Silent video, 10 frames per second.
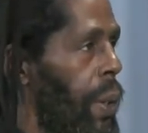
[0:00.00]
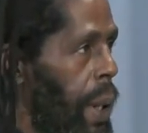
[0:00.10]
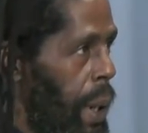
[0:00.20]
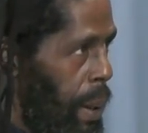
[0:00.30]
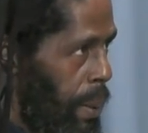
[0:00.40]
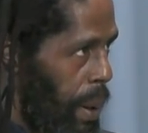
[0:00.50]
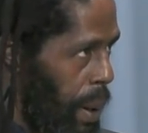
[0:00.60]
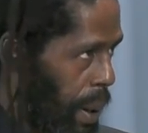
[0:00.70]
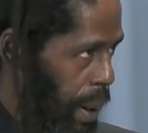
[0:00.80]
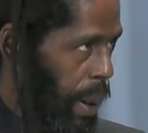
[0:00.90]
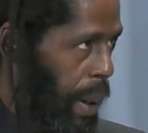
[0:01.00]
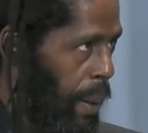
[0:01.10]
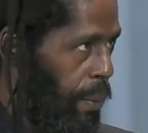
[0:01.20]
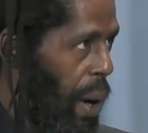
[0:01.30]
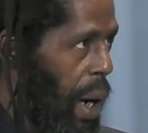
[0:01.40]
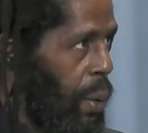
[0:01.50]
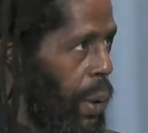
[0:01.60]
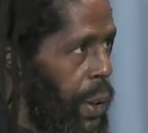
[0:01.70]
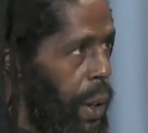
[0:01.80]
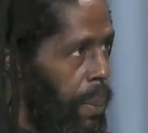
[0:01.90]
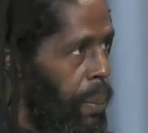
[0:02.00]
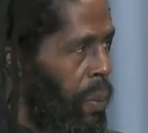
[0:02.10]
the uh, virus.